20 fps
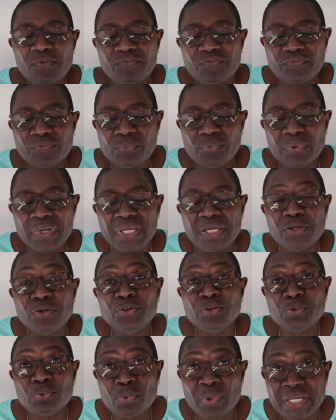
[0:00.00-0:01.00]
through
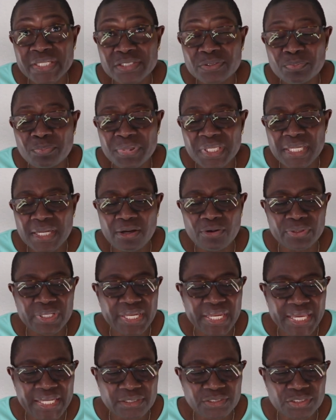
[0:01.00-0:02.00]
a USB
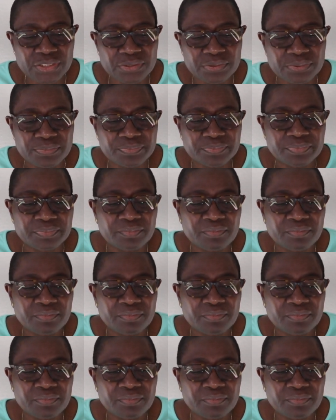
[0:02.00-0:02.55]
connection